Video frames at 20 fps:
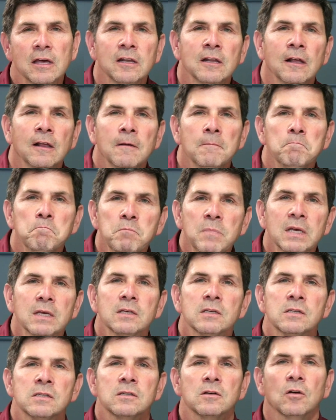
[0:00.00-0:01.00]
that
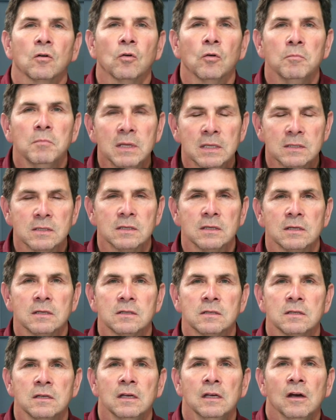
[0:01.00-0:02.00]
Miss or
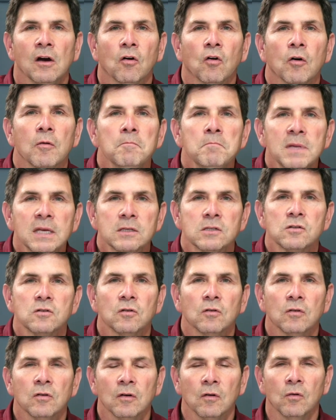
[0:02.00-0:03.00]
Mrs. or
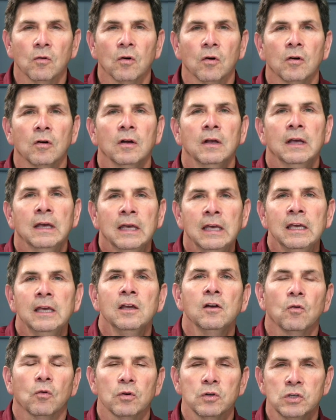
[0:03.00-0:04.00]
Mr. or
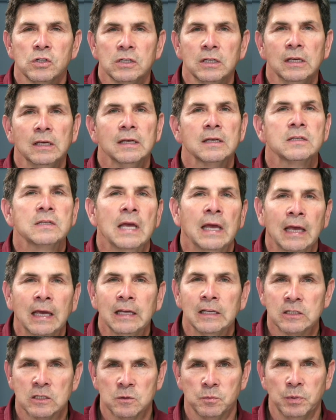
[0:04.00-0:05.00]
he or she is
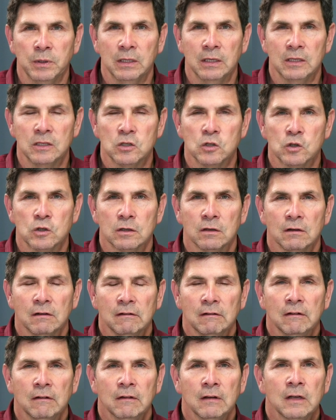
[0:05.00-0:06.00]
hate speech?
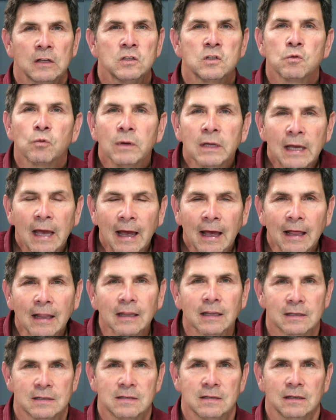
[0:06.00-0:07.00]
It's
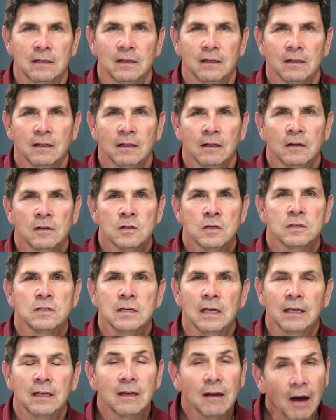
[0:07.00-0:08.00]
reality. To
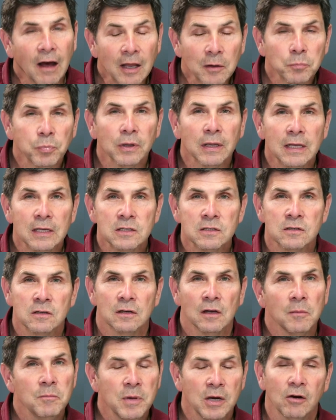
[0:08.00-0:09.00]
say God bless
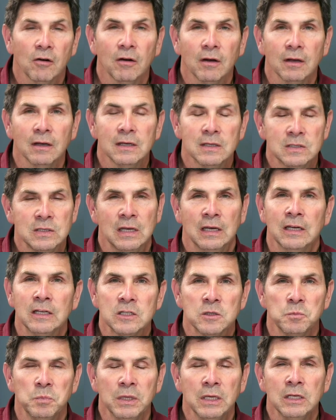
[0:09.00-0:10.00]
America is
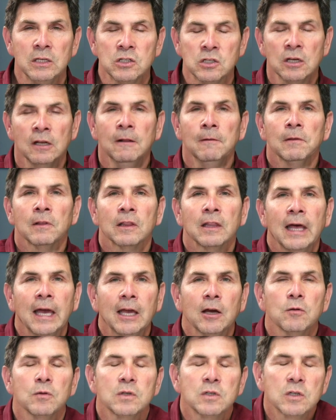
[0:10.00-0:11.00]
hate speech.
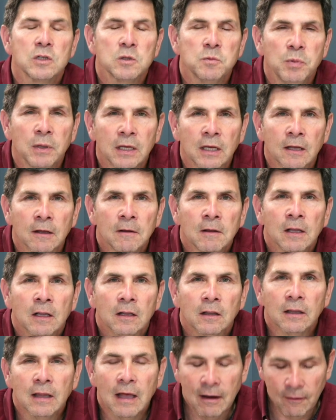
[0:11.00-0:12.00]
Language is being
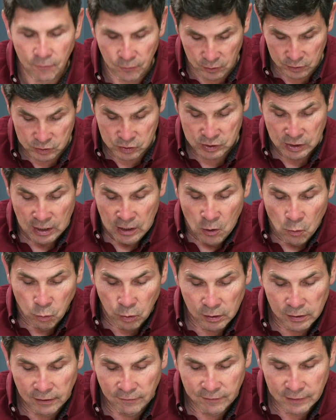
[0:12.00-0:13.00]
leveraged.
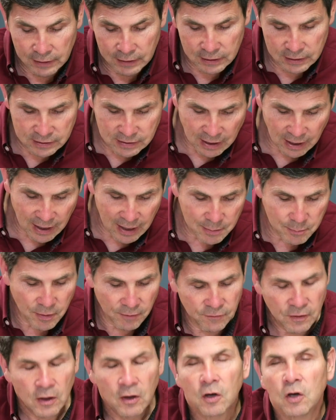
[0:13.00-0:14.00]
We're living in a time
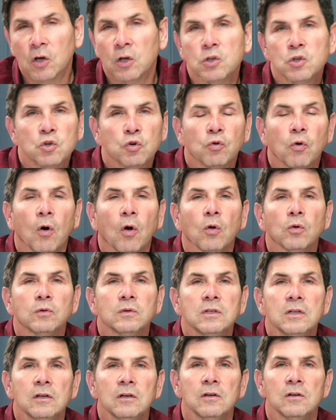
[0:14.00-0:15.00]
of
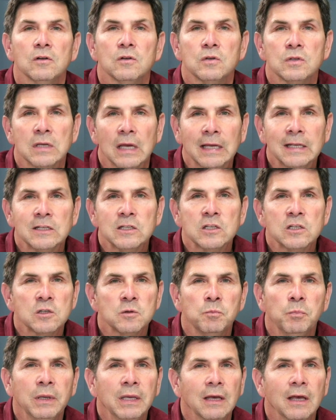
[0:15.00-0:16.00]
controlled news and
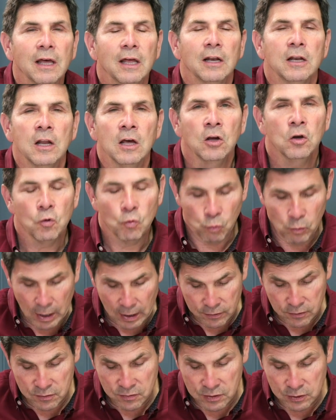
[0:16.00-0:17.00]
spin
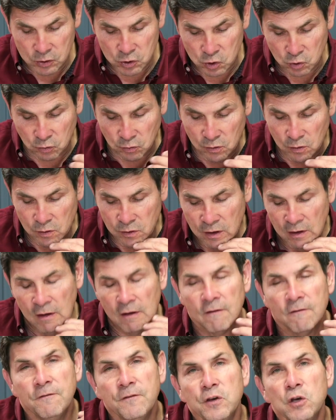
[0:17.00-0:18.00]
rather than truth.
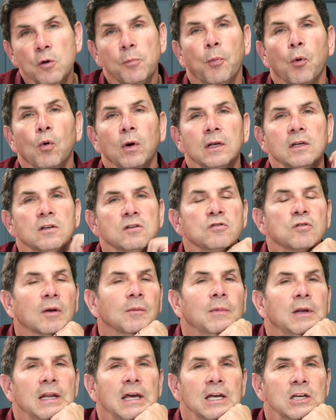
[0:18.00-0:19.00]
Viewpoint
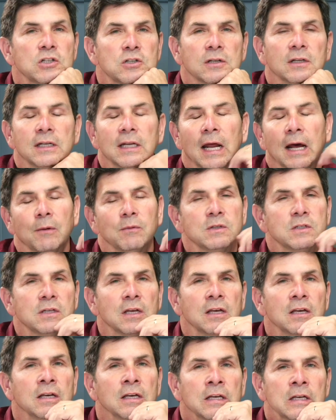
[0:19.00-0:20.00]
discrimination, and I would
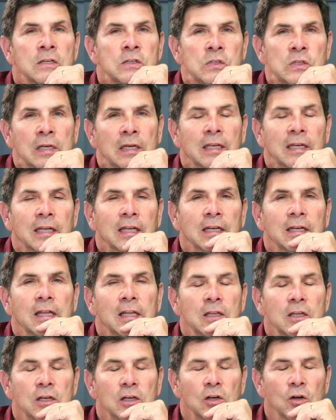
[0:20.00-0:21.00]
say CNN
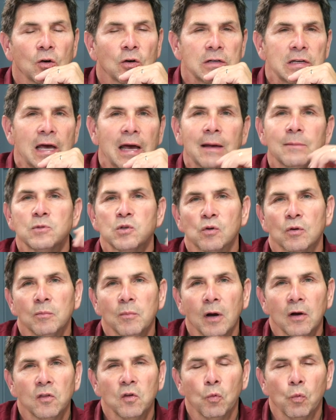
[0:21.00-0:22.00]
and the New York Times are
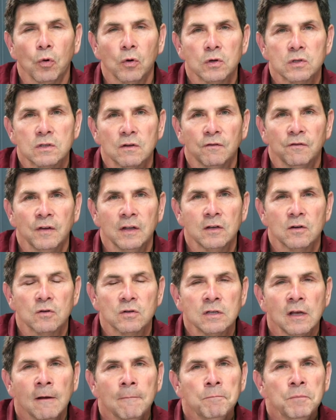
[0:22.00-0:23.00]
among the worst
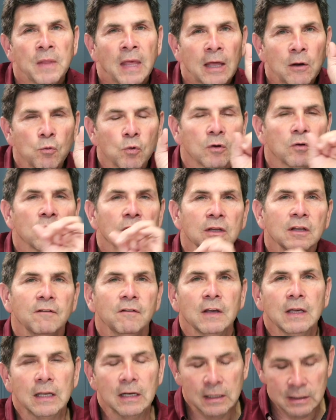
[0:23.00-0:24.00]
offenders. And we're
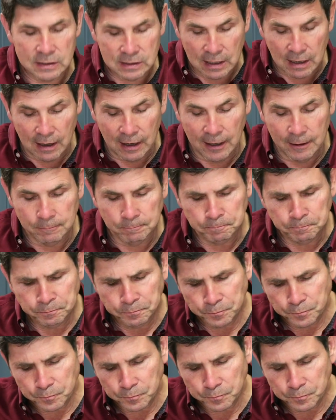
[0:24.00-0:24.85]
living in a time